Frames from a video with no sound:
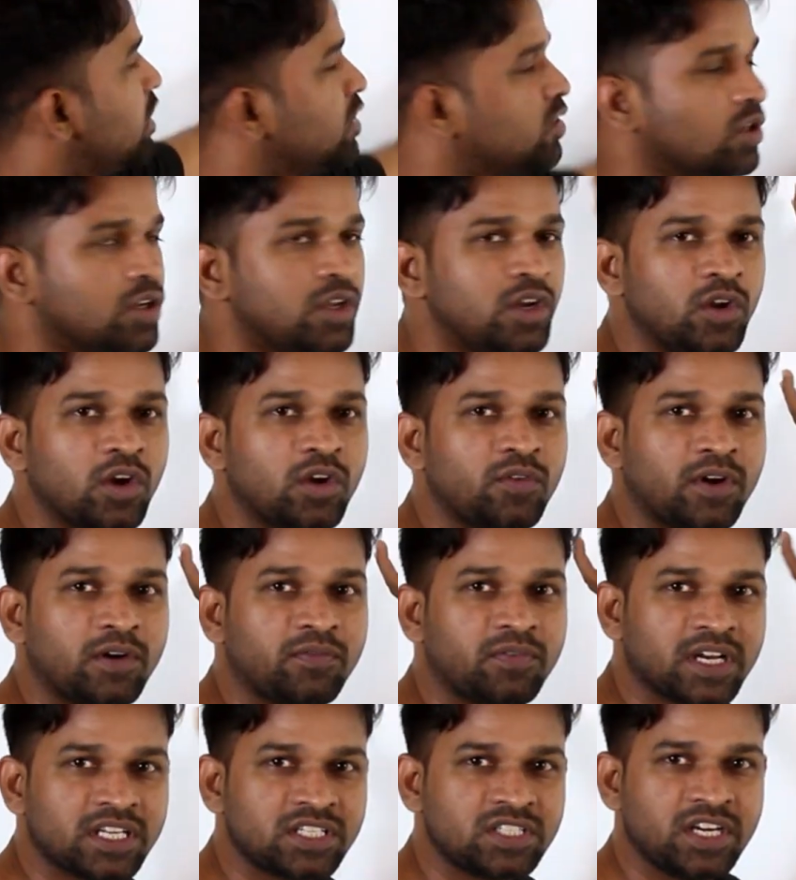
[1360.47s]
So you look
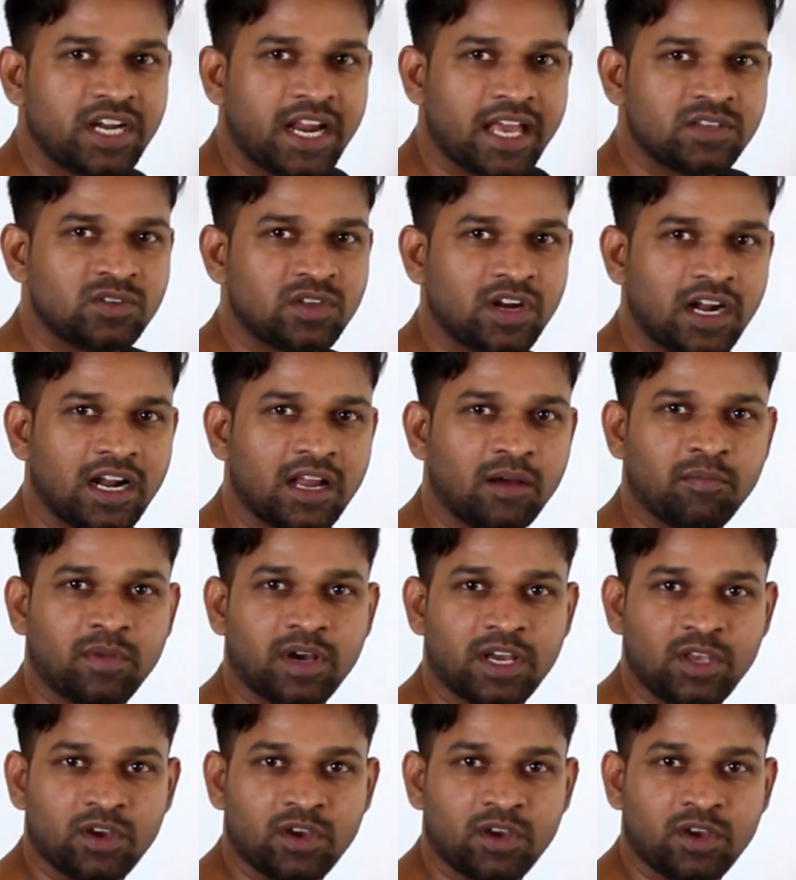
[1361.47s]
for first natural number.